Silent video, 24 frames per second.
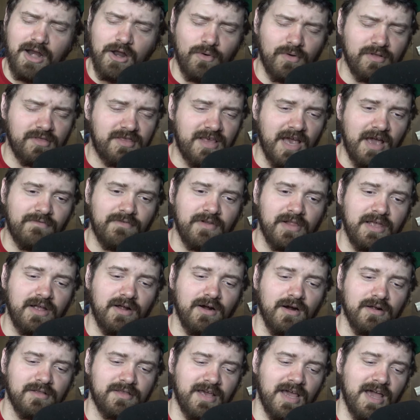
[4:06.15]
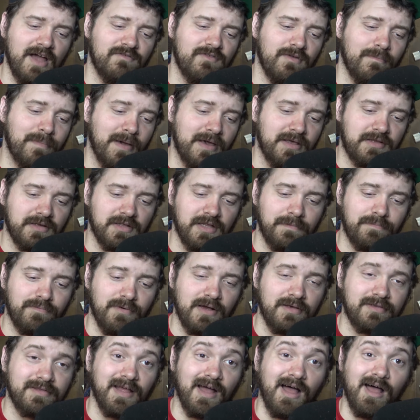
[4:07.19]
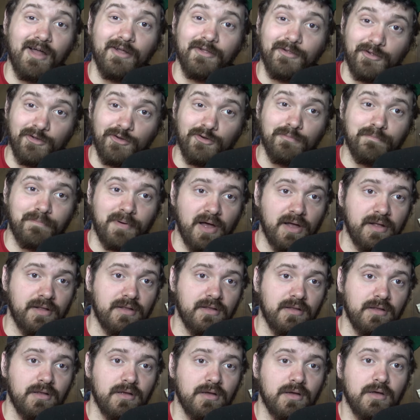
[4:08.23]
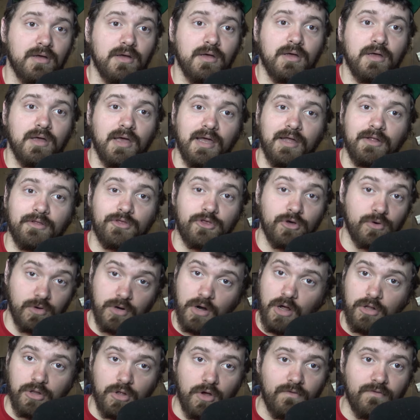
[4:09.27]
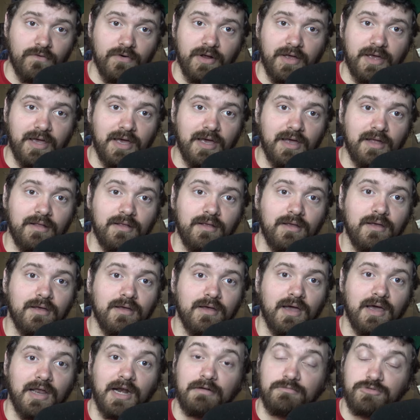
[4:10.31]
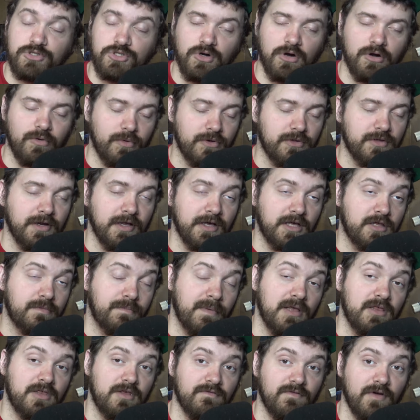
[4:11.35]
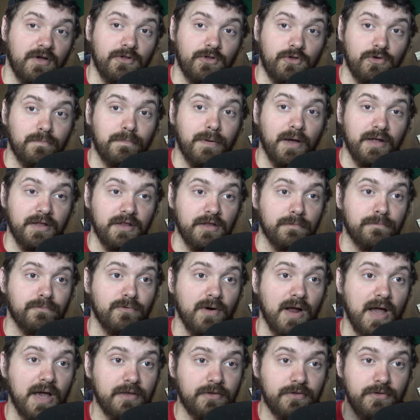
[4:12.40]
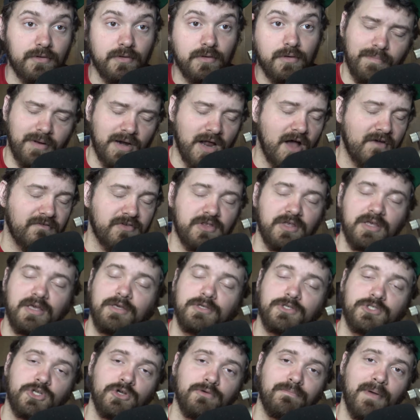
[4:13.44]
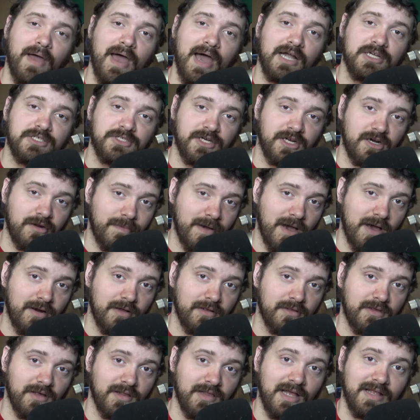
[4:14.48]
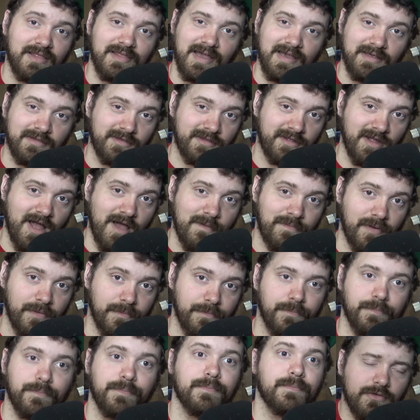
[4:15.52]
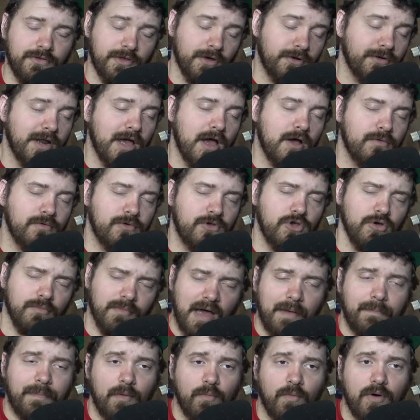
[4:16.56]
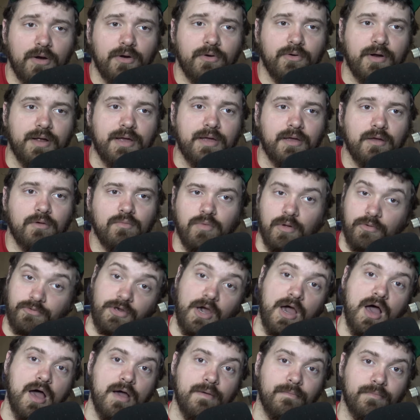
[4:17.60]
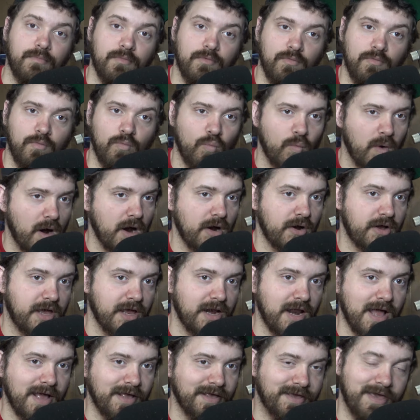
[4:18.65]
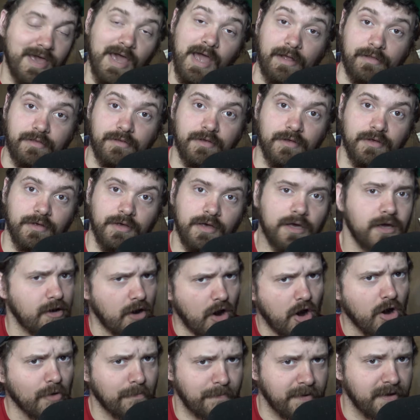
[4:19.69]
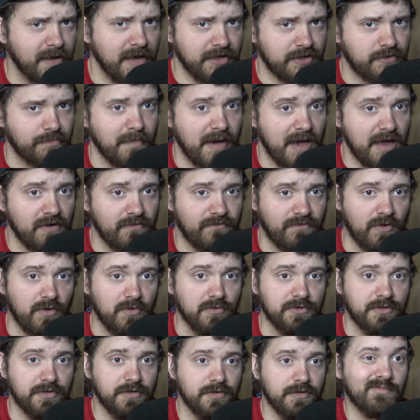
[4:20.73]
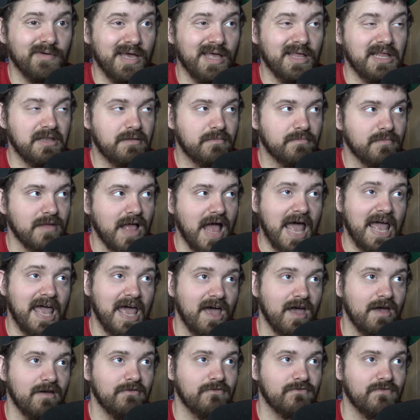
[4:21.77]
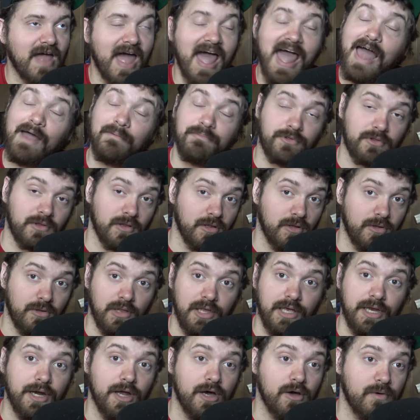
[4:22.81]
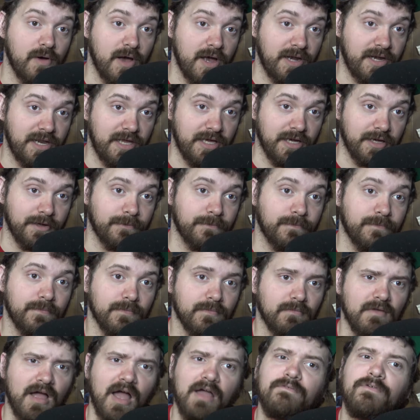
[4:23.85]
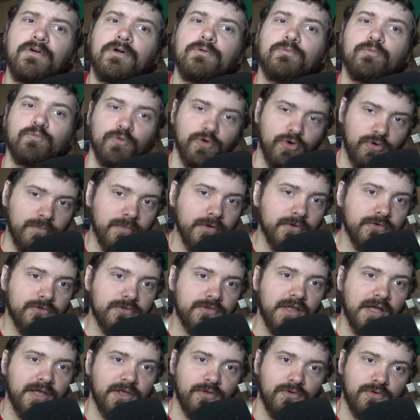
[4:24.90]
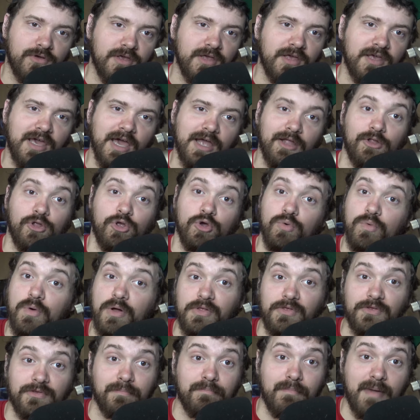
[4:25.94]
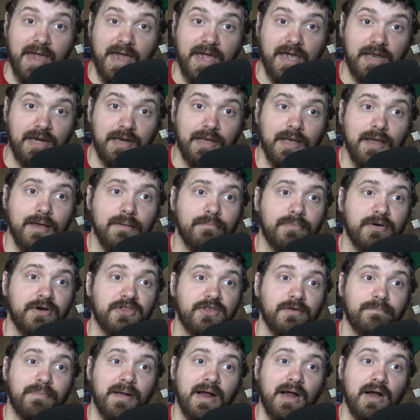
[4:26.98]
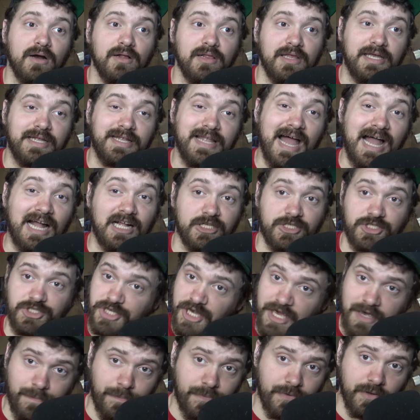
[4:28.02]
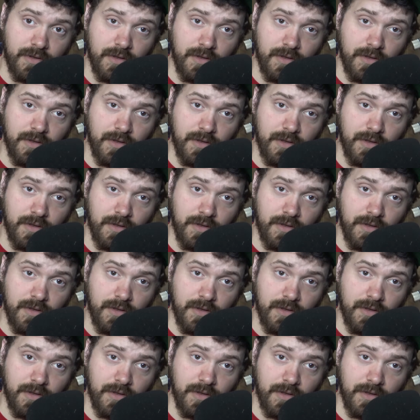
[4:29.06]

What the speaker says: know it definitely hurt to have to basically press the undo button and do it all over again, and I'm sure it was an expensive undo button to press, but obviously he's too passionate about it to let that stop him. So now you might be wondering, well Tom, where can I get an RPS manifold? Well, I have absolutely no idea. I've heard rumors that you can get new ones made, but it's apparently not cheap,